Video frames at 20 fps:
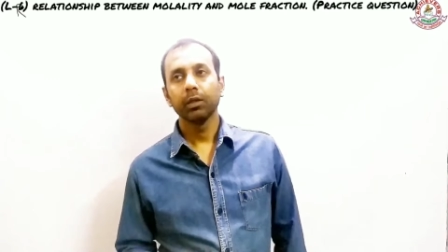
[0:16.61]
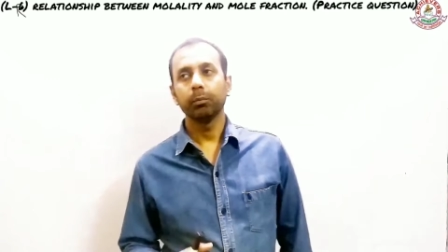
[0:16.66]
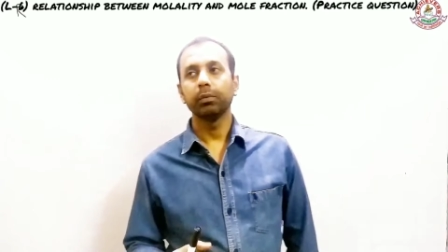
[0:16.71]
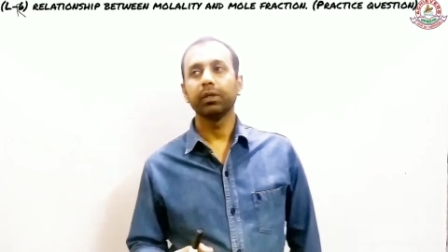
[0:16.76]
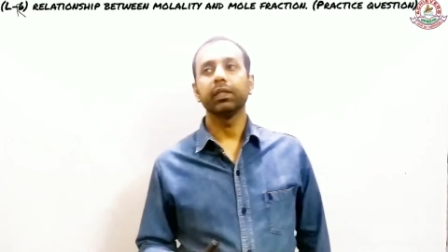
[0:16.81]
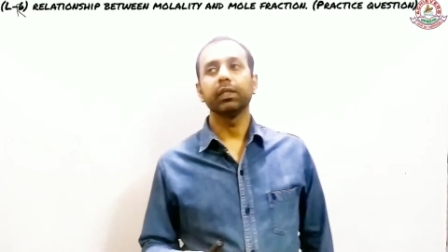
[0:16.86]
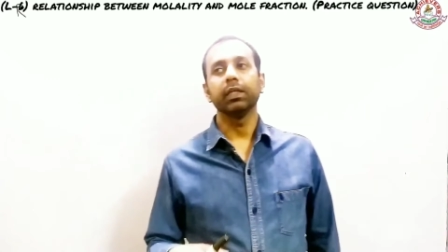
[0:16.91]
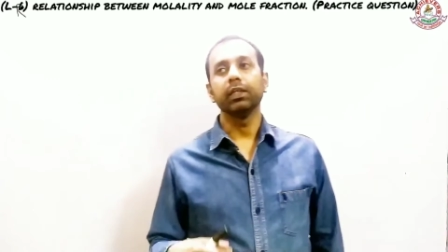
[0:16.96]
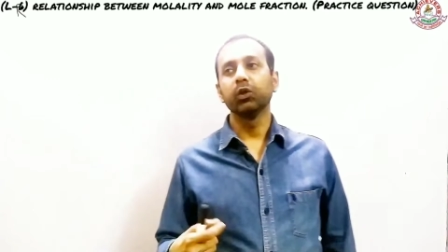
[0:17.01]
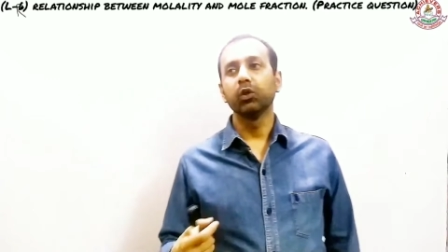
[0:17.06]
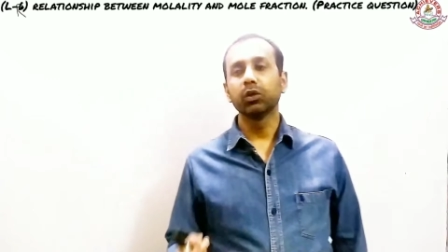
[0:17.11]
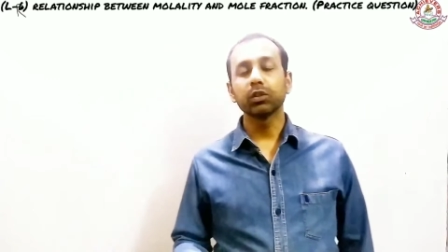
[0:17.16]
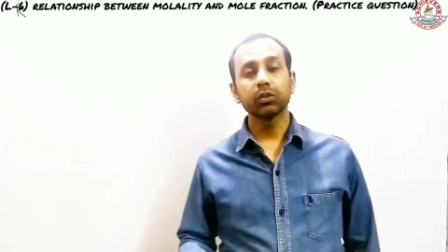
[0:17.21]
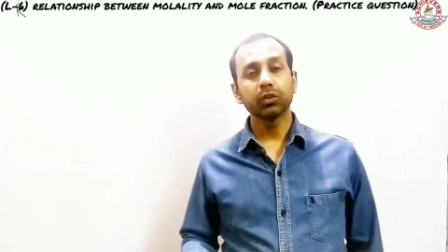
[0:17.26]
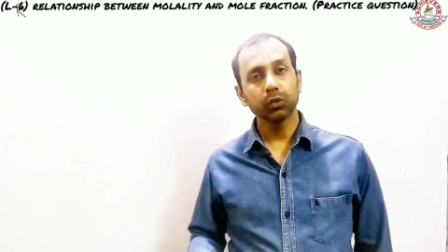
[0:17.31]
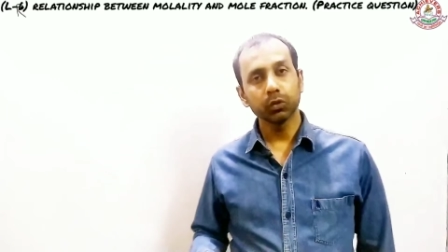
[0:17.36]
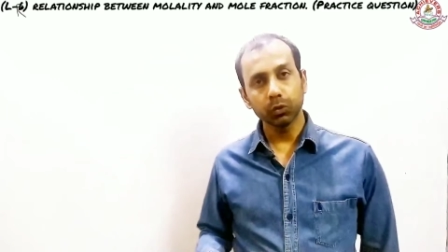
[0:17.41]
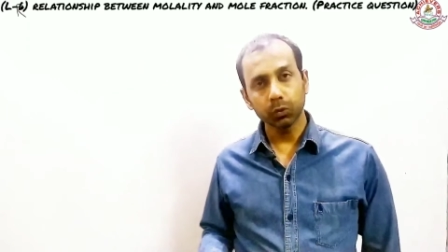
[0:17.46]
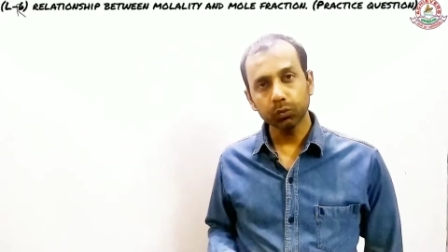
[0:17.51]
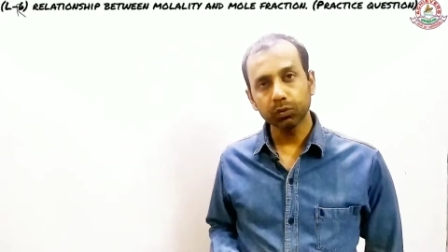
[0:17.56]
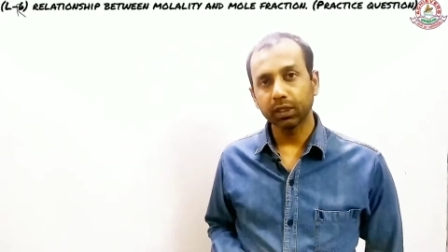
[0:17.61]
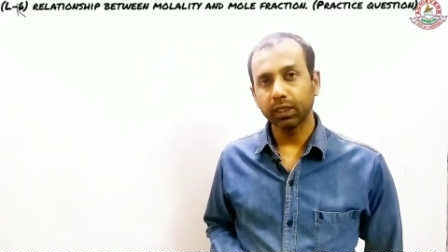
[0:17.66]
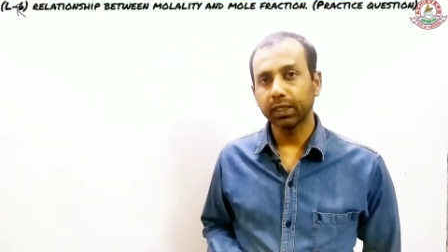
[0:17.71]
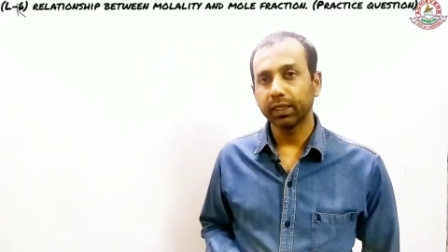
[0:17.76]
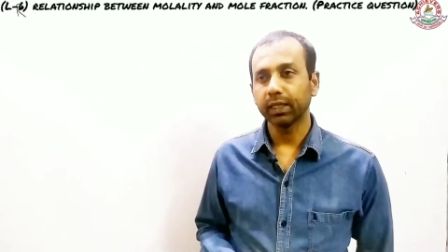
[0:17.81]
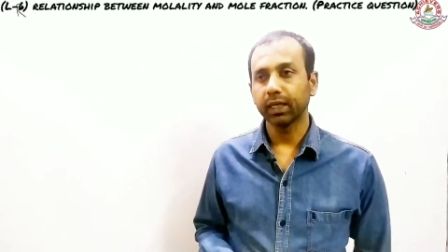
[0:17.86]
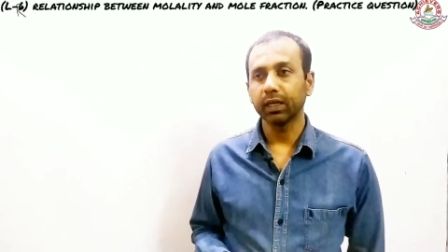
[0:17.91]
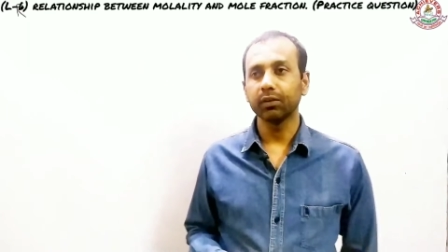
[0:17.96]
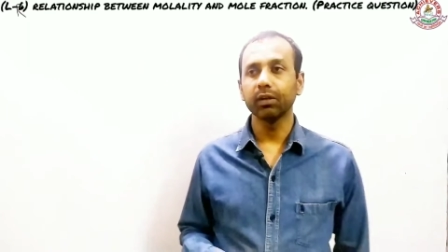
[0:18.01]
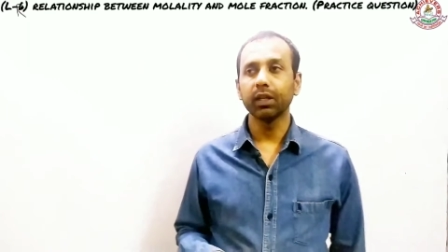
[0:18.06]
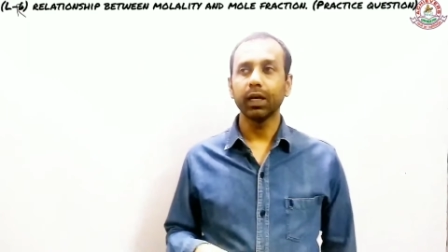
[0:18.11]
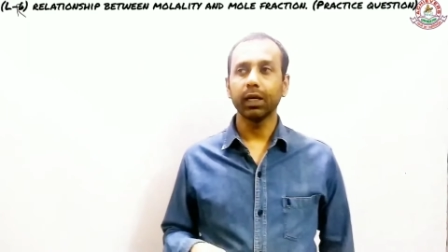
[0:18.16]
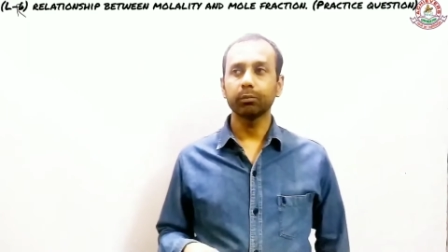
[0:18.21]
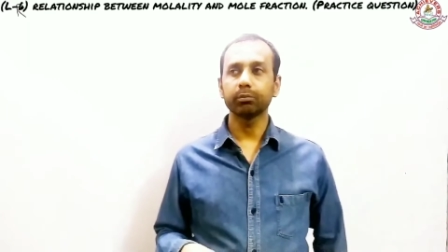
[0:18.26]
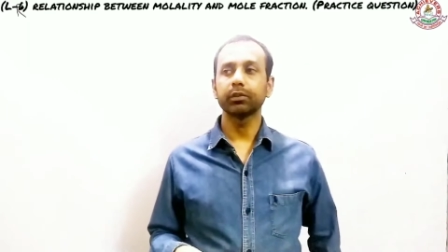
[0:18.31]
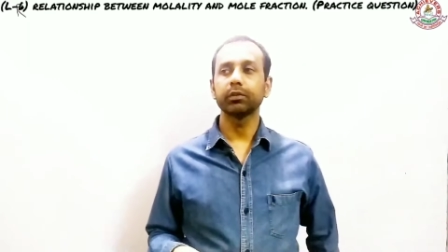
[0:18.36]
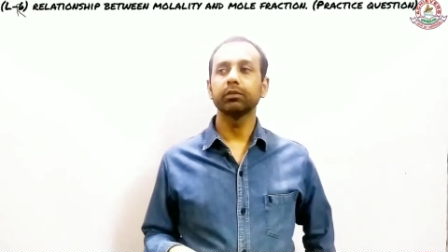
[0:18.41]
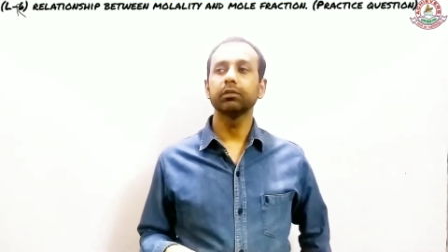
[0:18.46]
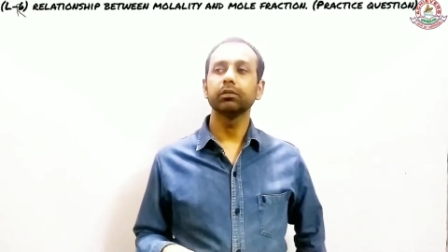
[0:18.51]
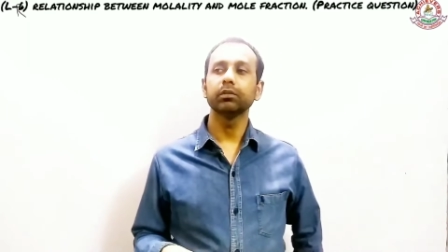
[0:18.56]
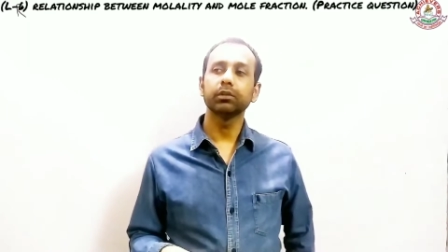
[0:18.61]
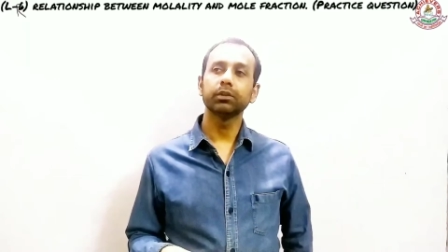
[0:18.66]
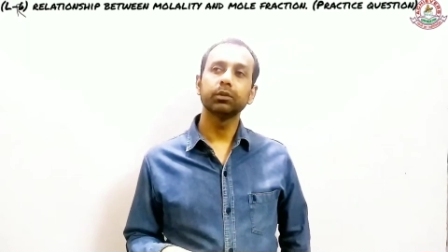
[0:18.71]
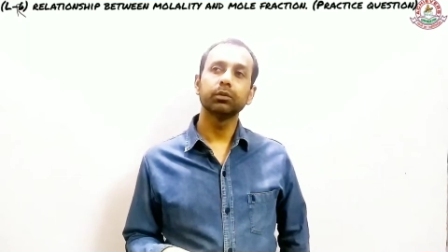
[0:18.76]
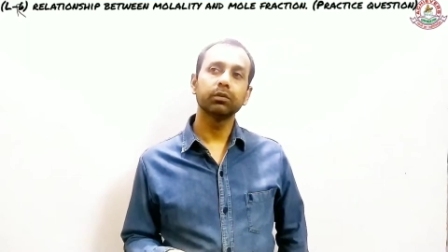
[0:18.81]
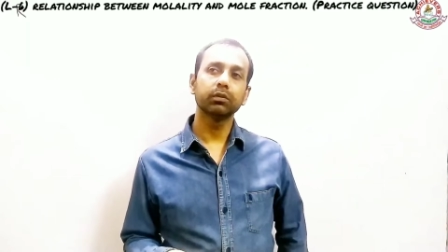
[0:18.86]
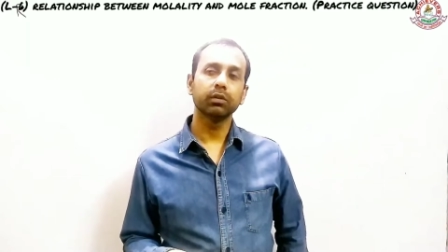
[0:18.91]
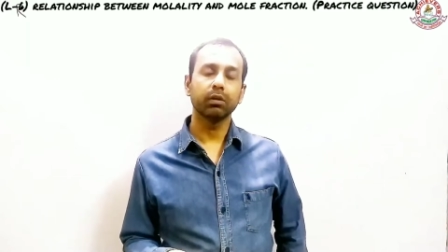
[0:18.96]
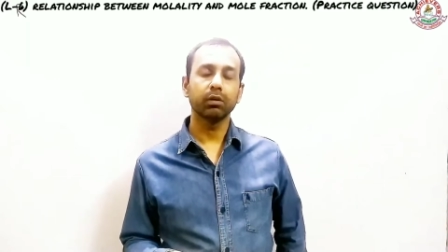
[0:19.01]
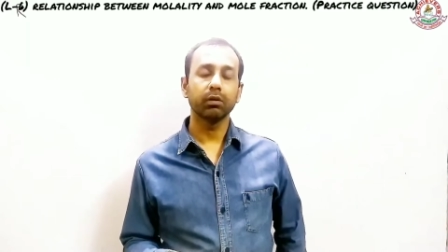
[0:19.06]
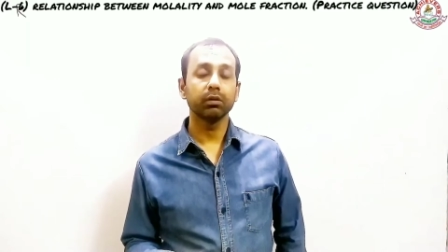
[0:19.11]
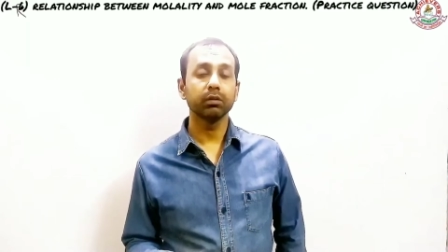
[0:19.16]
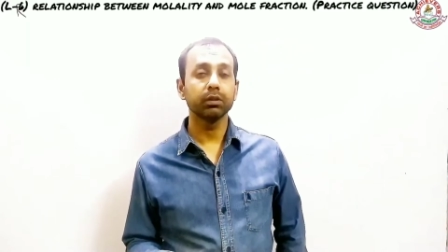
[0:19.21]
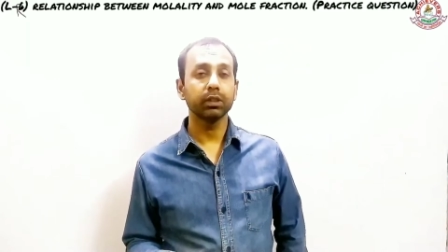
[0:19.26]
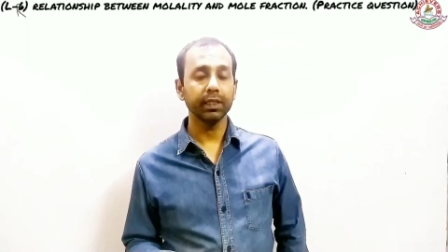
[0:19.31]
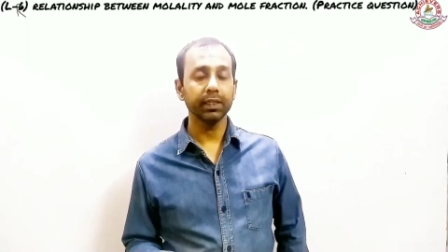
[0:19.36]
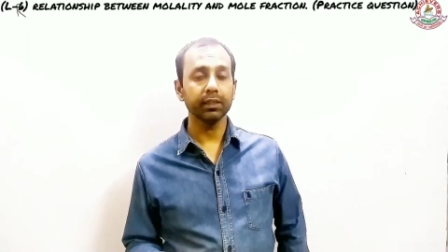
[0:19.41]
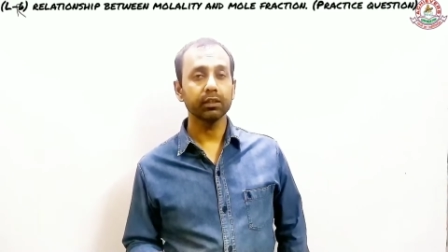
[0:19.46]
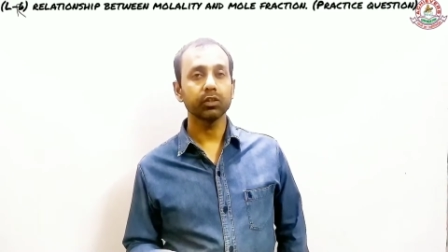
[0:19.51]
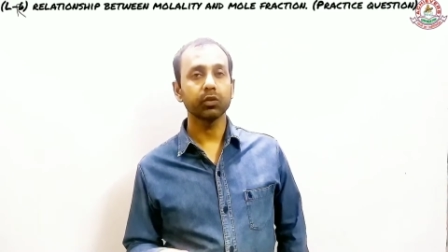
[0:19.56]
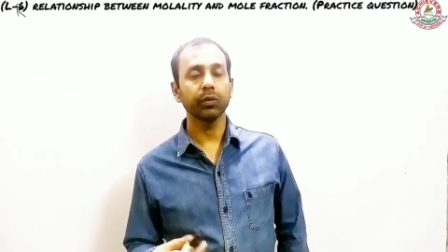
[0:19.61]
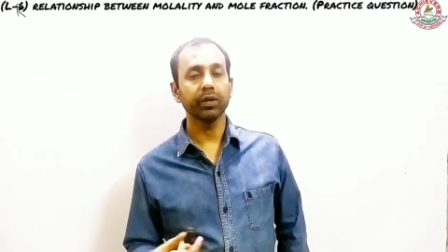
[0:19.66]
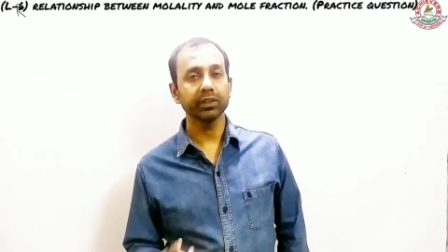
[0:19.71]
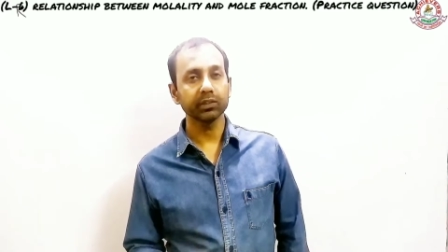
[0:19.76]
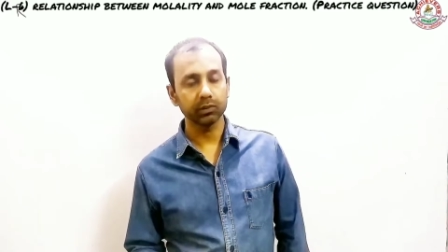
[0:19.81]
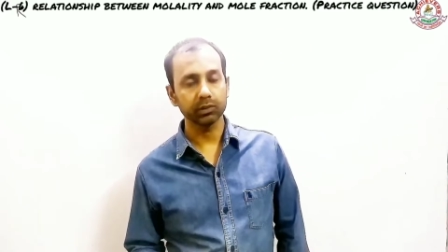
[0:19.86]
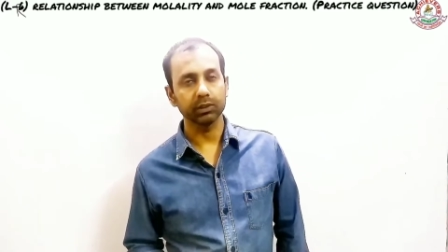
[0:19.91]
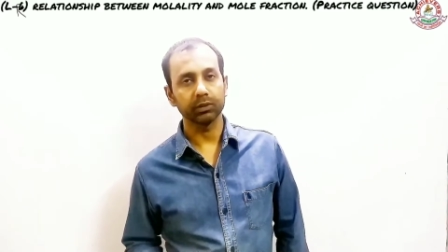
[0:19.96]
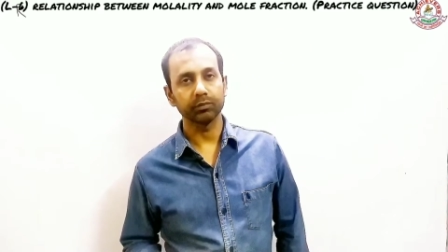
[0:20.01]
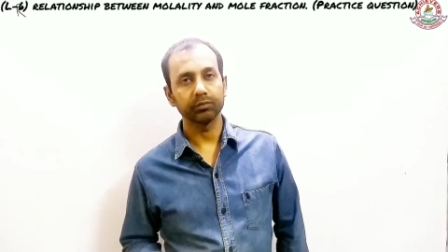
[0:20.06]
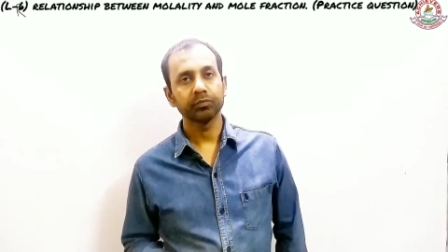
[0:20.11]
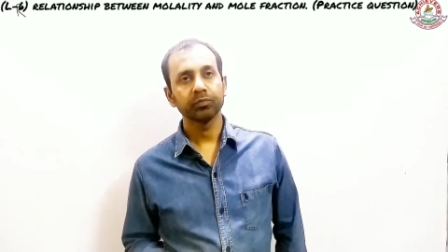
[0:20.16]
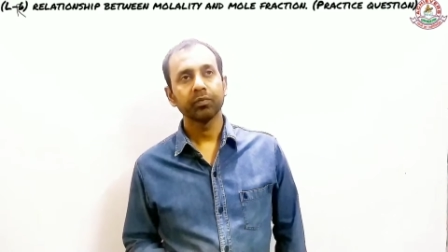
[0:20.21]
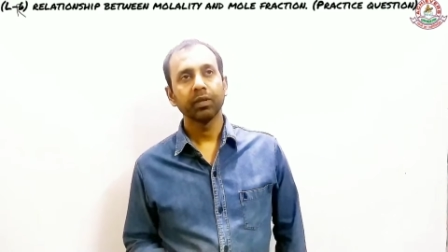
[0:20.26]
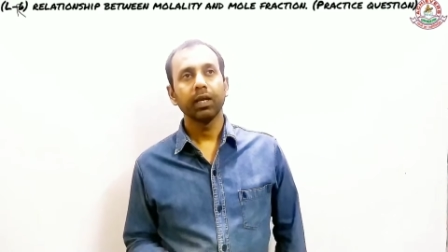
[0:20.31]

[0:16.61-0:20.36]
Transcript: But in order to do that, I will have to take a question,